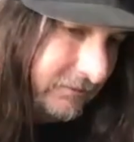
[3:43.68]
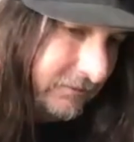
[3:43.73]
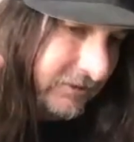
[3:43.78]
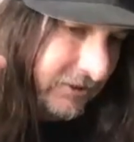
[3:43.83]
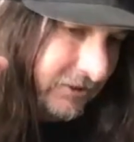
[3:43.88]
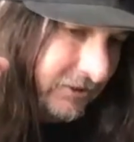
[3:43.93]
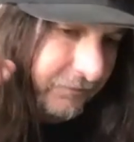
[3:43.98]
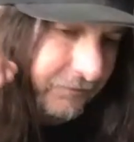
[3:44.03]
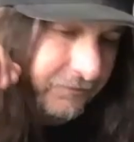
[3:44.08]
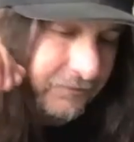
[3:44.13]

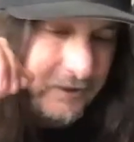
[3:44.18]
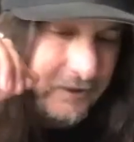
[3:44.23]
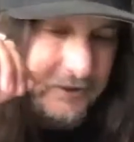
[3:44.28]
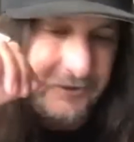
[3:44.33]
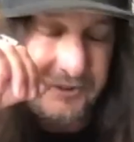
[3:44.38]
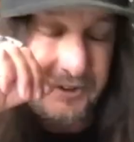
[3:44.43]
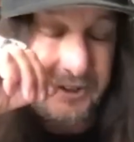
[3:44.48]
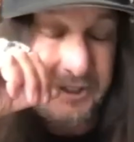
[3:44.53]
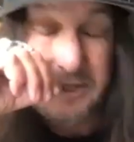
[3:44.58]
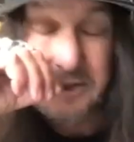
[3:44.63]
just,
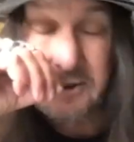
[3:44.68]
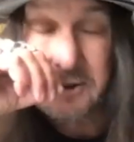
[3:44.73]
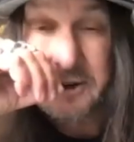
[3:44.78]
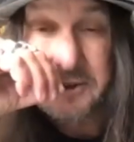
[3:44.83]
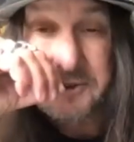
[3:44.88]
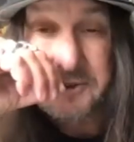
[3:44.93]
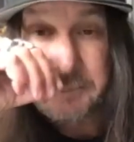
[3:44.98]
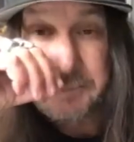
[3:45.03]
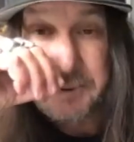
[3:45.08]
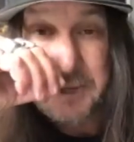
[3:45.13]
it's killer.
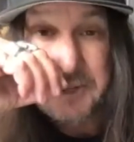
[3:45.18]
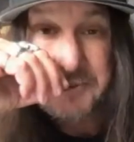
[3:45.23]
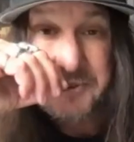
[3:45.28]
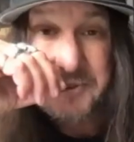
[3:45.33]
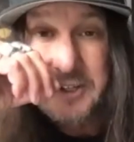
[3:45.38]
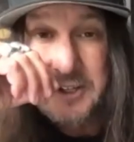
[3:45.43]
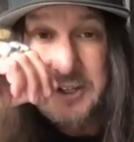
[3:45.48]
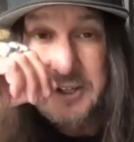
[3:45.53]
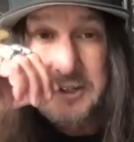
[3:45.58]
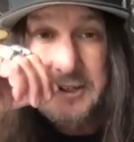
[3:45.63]
It's the best
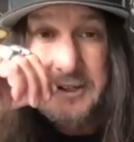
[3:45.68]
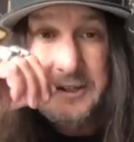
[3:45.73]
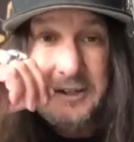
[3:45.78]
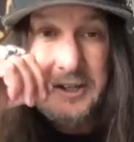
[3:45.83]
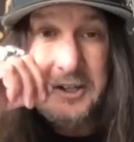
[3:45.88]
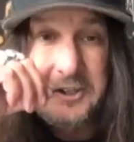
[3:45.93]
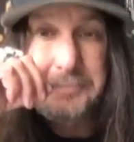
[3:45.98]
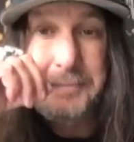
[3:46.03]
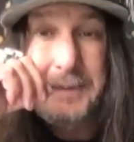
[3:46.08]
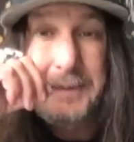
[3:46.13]

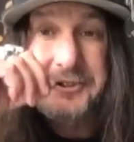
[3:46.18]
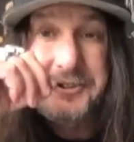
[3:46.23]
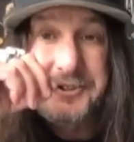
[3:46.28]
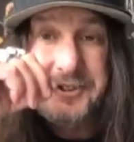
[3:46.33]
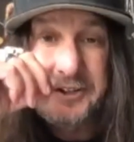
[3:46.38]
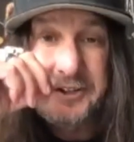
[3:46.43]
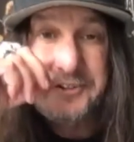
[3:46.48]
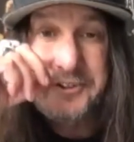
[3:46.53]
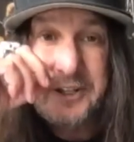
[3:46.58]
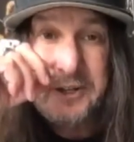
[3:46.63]
it's been
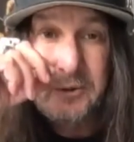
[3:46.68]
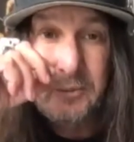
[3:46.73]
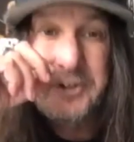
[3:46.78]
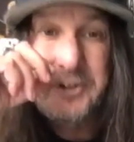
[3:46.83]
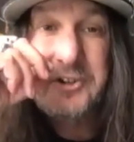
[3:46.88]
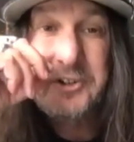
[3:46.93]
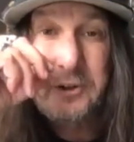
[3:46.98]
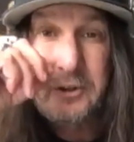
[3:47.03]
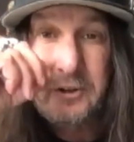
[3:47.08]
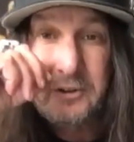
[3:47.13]
since the
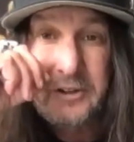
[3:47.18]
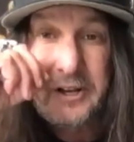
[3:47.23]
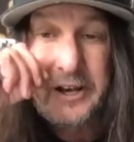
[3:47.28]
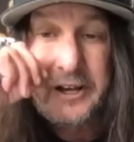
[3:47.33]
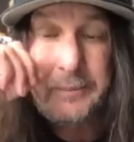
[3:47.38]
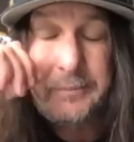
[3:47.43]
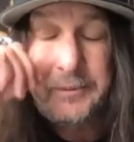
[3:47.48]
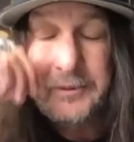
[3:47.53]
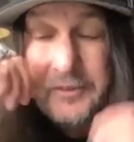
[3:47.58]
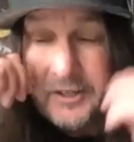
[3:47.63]
original
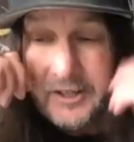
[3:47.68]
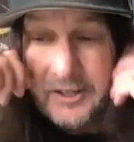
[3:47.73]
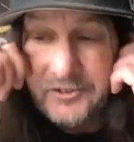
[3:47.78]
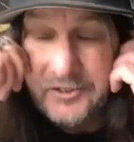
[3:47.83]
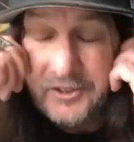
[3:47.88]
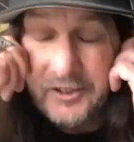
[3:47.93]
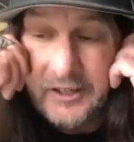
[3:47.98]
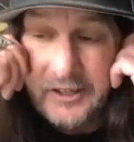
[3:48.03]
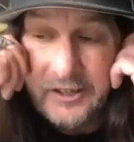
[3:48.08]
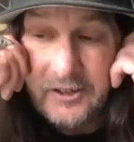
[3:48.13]
lineup of the
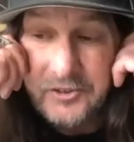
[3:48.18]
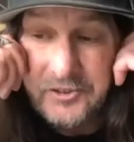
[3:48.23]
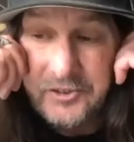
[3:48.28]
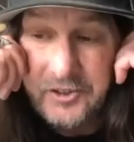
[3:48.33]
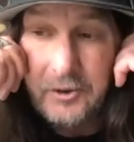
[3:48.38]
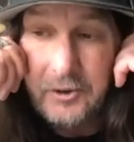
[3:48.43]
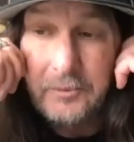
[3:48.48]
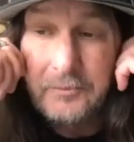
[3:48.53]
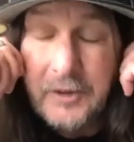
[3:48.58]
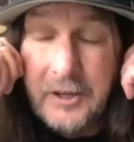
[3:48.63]
Unsung Heroes.
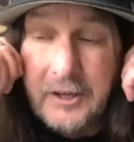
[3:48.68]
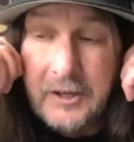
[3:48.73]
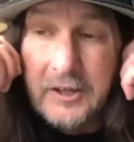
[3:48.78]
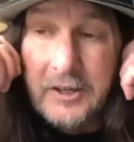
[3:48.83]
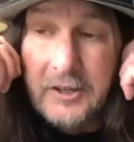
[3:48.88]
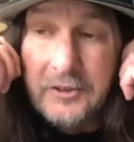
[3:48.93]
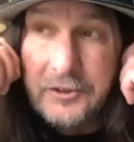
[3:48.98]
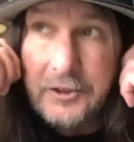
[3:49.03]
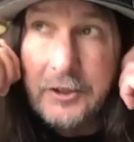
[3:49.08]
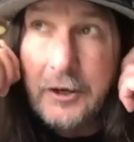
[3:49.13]
So
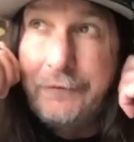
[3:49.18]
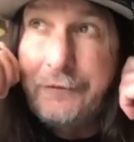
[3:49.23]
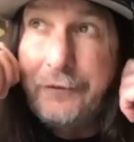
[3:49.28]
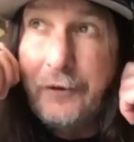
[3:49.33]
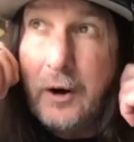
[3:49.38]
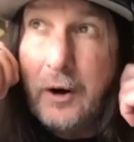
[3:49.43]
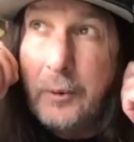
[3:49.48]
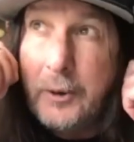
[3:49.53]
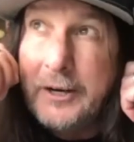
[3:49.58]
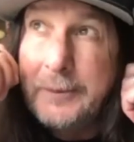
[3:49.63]
to go
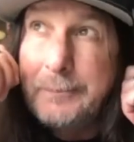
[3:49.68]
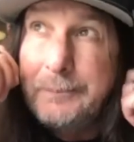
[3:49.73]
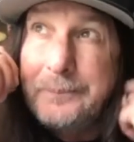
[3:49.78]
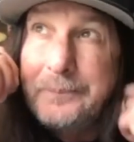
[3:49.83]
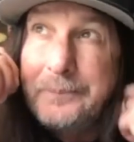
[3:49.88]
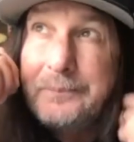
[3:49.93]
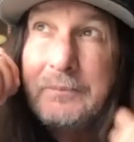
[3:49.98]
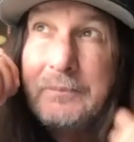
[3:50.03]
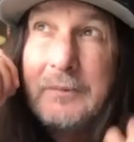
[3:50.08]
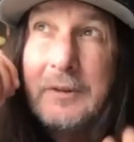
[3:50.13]
forward,
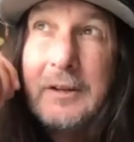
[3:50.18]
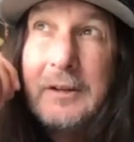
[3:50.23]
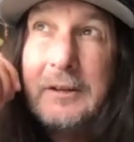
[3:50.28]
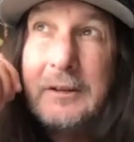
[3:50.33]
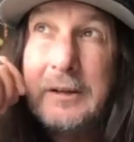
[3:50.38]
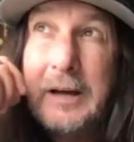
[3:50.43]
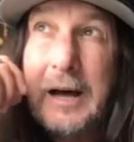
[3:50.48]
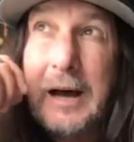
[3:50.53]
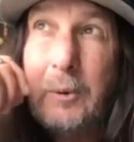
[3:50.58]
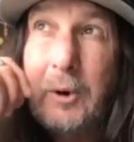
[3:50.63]

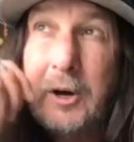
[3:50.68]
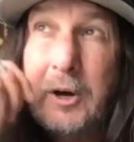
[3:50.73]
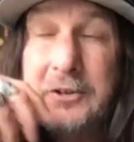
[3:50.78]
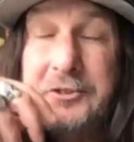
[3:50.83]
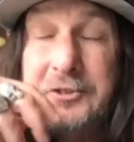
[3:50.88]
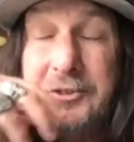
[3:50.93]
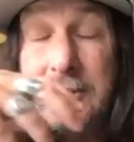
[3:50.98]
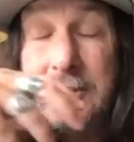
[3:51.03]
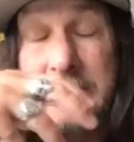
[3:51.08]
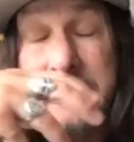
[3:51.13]
I want to
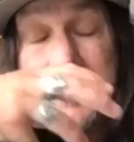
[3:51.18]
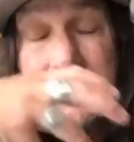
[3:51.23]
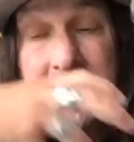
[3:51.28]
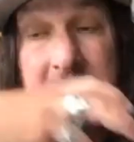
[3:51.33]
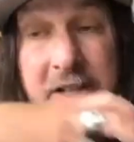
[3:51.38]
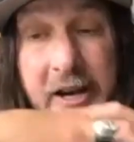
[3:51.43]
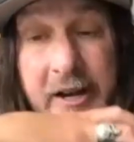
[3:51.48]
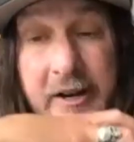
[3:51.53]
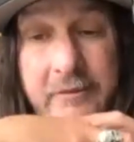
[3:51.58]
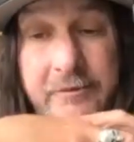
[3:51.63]
do another
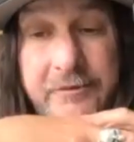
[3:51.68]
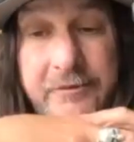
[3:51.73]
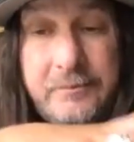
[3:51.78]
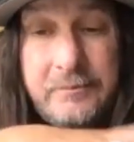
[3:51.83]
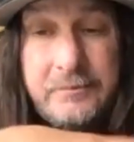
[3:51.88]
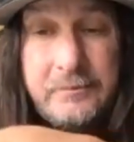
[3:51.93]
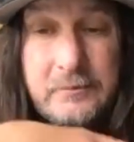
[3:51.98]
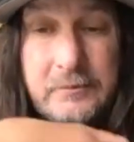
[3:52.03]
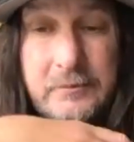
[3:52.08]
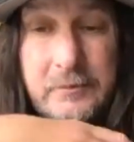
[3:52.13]
kind of
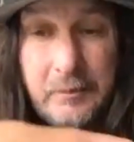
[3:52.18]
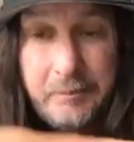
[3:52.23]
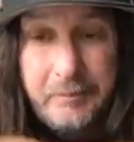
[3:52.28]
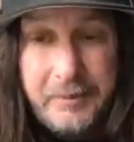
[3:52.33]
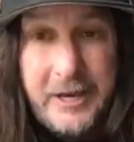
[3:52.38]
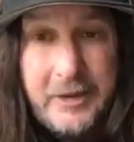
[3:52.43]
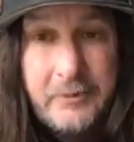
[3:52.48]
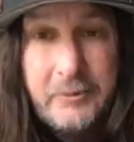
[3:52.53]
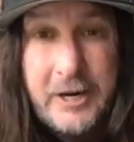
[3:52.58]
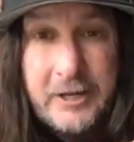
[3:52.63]

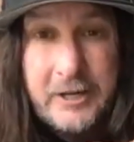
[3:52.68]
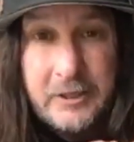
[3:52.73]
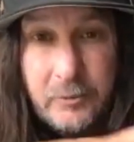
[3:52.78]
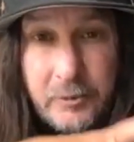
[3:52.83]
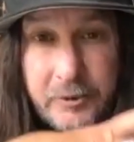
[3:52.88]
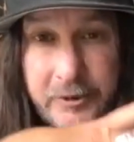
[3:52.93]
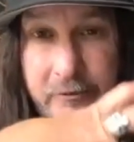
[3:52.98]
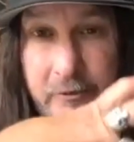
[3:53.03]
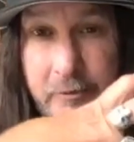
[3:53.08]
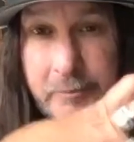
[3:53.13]
band record
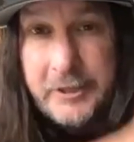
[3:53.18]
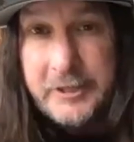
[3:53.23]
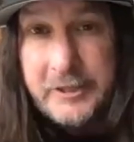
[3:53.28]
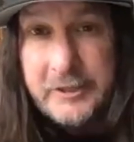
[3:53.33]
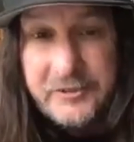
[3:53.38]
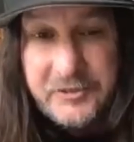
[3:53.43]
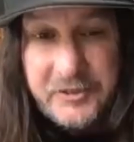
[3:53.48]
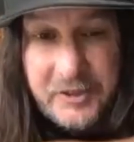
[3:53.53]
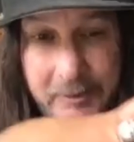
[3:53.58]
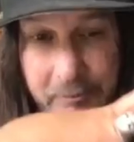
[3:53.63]
with everybody in
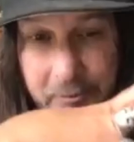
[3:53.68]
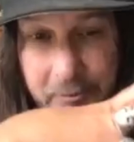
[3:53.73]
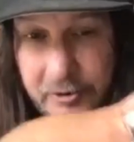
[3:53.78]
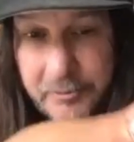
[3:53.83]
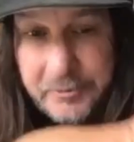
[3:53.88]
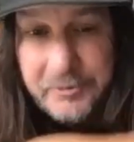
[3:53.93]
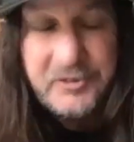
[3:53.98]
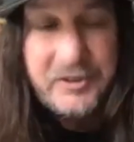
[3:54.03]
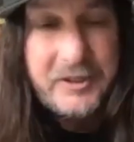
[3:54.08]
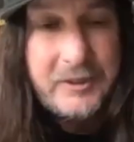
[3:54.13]
the same
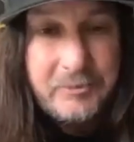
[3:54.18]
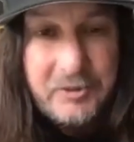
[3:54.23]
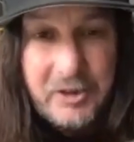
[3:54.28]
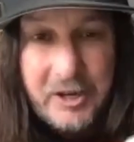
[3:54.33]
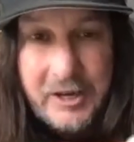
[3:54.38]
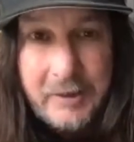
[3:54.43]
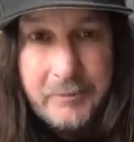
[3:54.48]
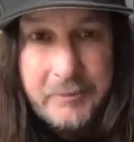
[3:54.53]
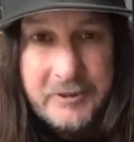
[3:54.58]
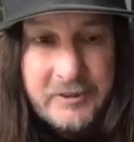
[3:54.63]
room at the same
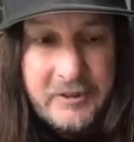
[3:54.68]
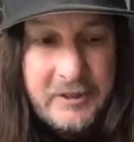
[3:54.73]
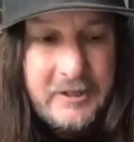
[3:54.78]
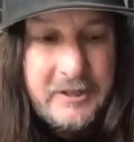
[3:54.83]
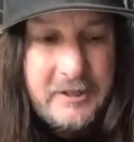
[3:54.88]
time, and